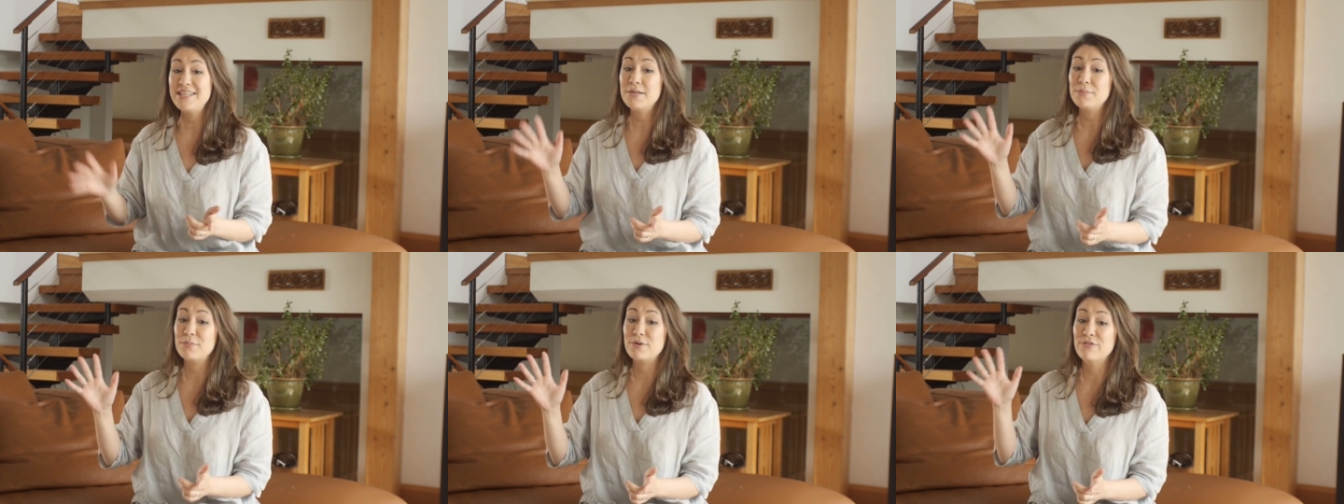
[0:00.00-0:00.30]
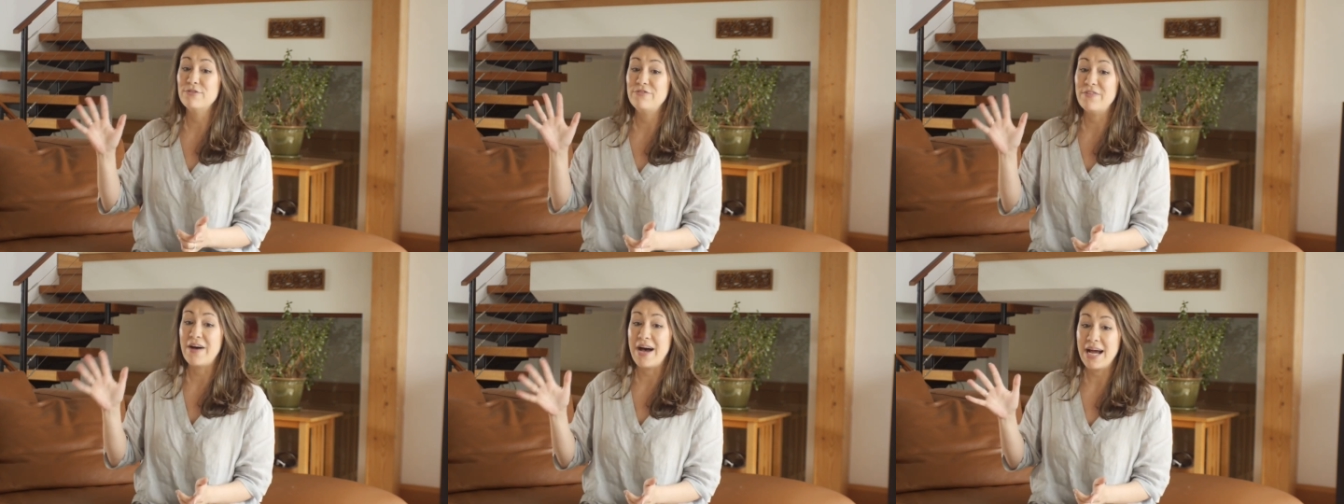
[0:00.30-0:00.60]
number
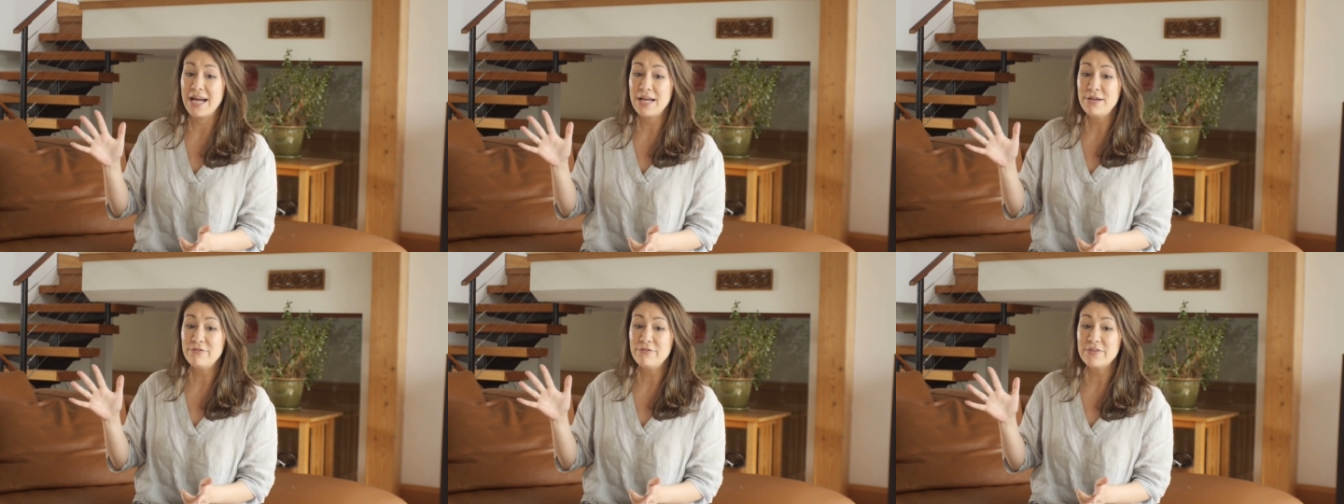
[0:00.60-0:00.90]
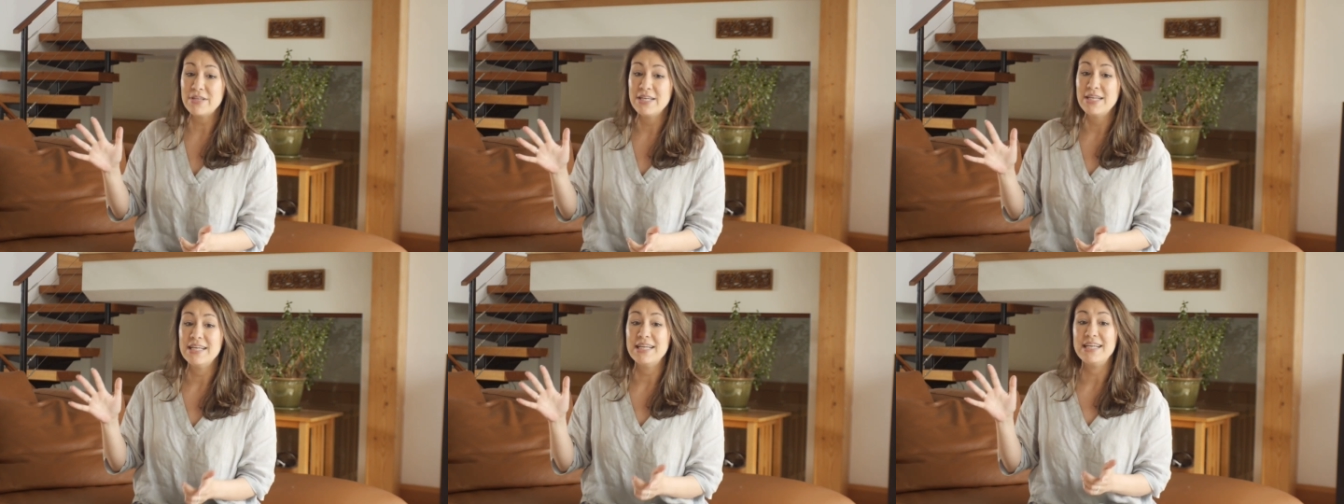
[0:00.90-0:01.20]
5
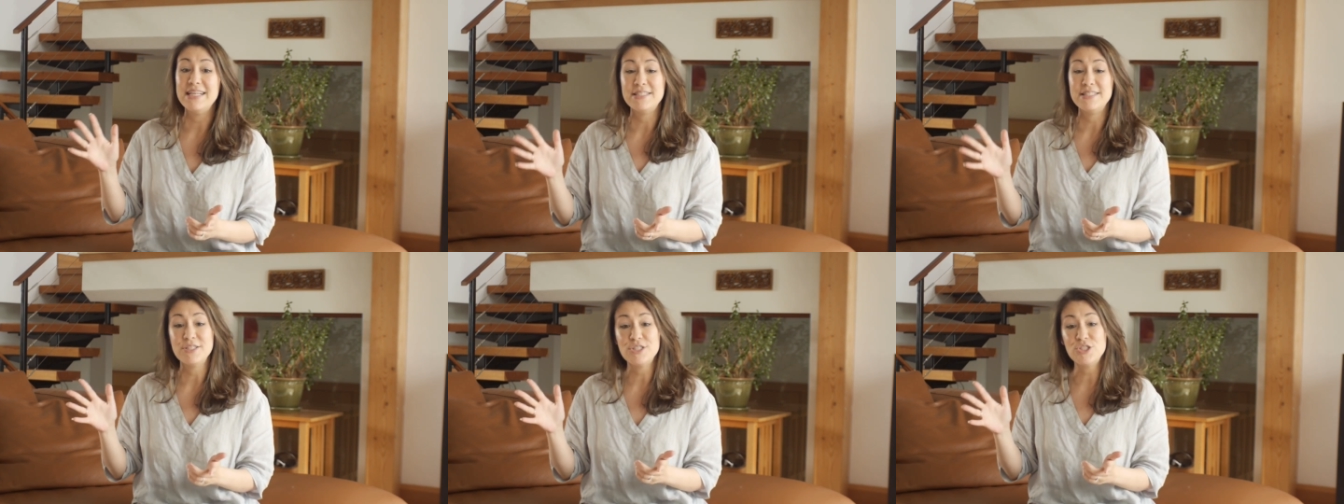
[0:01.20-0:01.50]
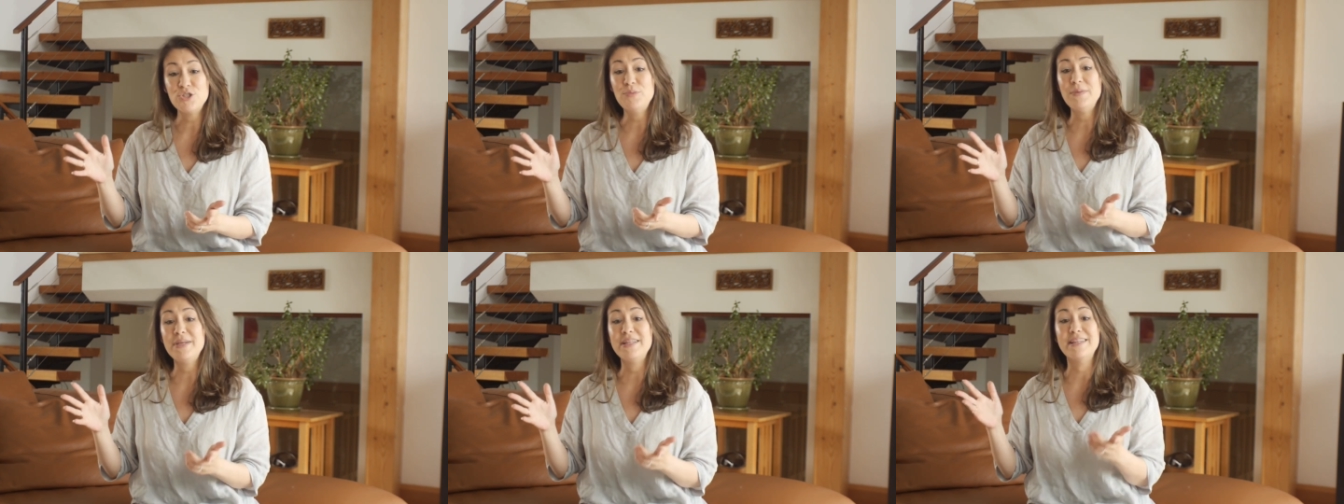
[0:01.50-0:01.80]
is
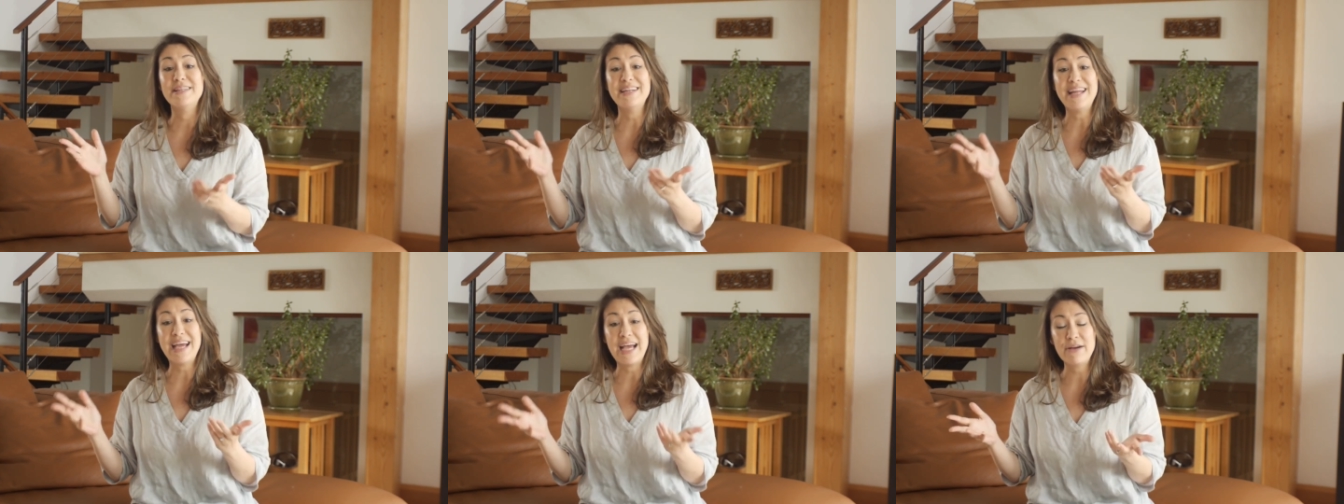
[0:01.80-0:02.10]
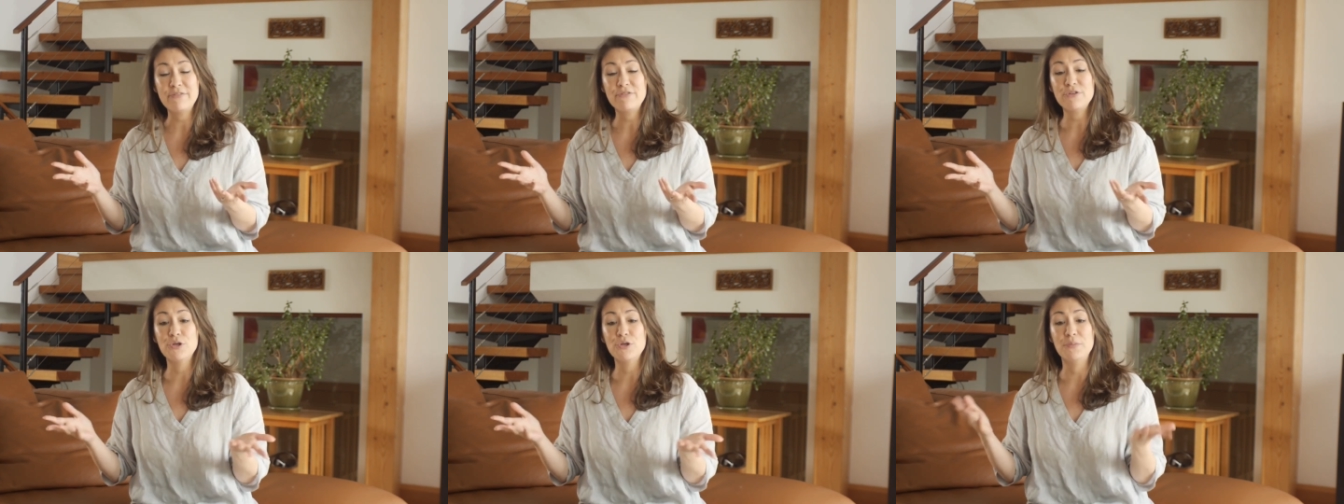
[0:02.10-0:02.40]
assuming that
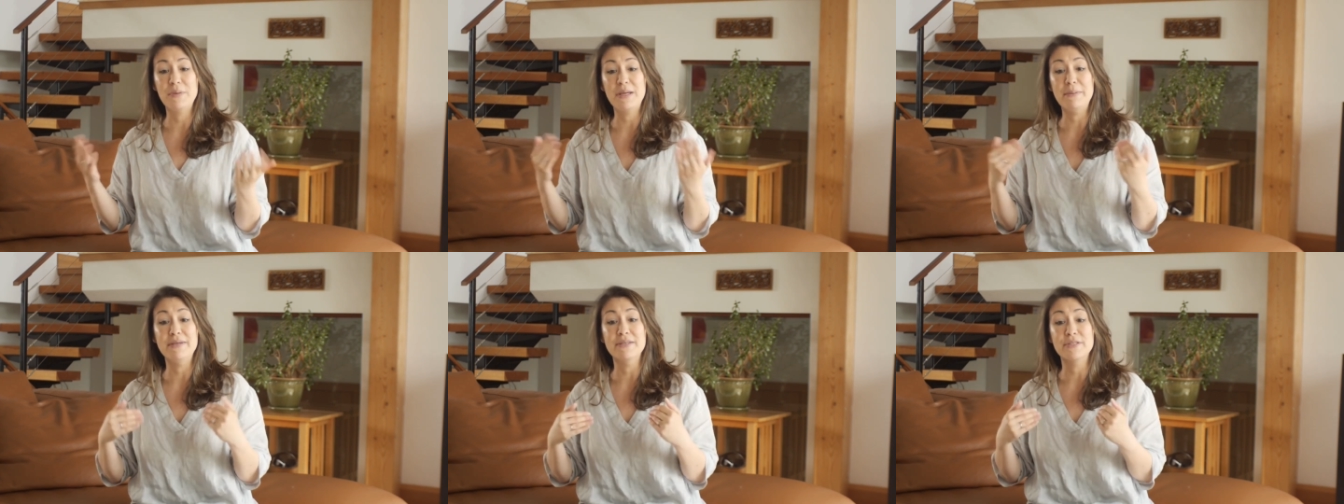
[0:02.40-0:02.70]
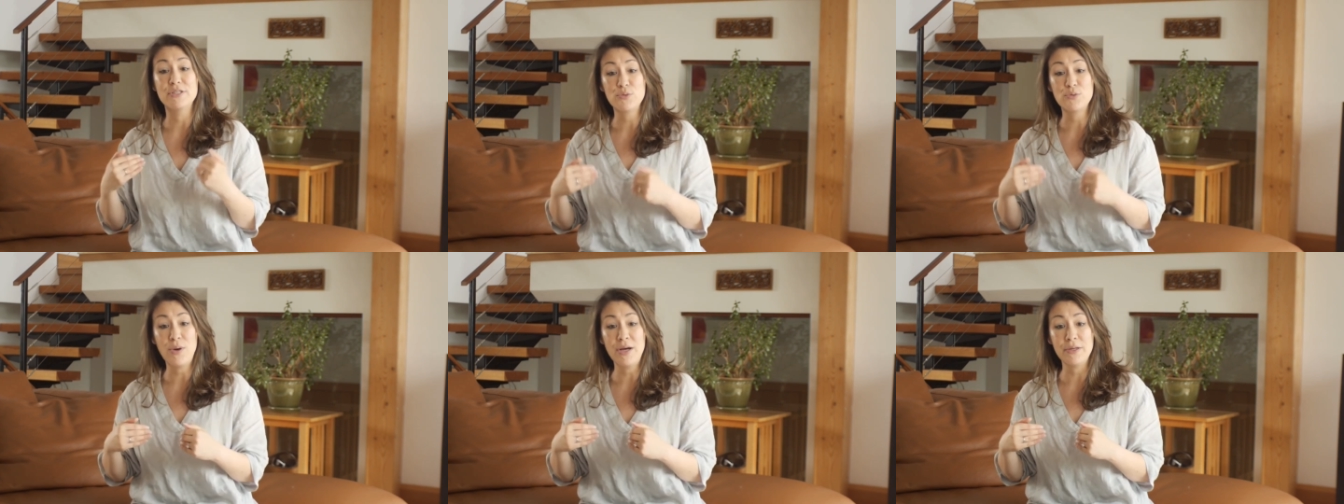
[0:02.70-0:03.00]
after your baby
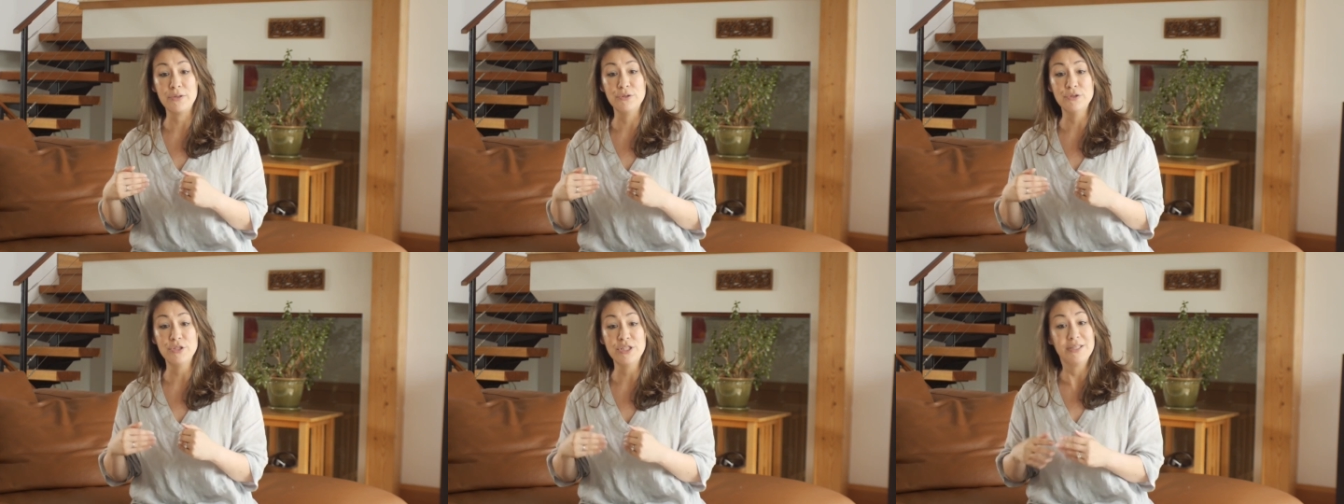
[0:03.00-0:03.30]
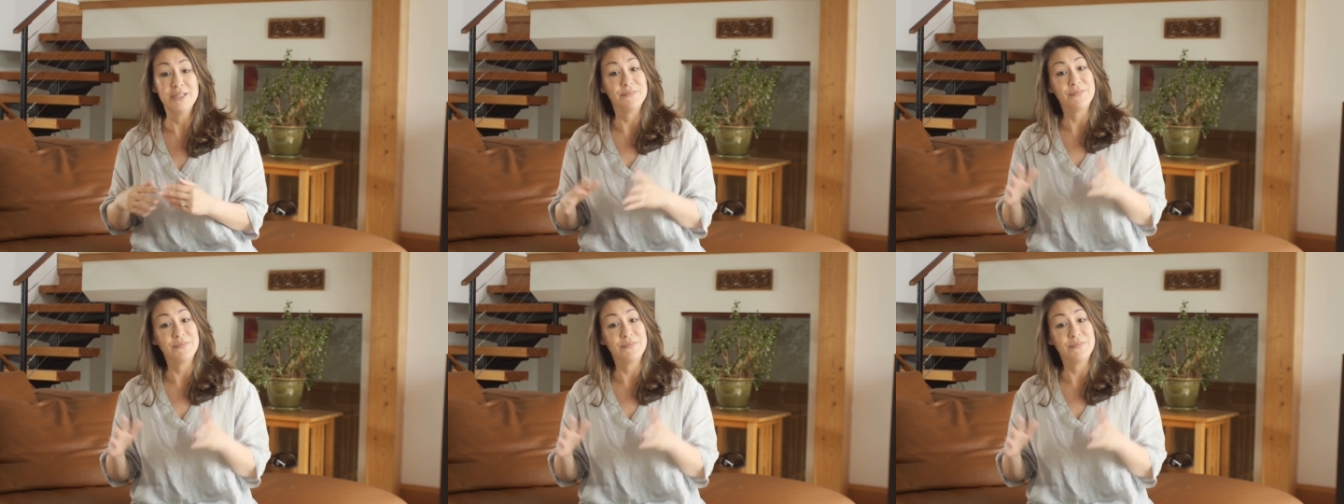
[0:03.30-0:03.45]
is swaddled,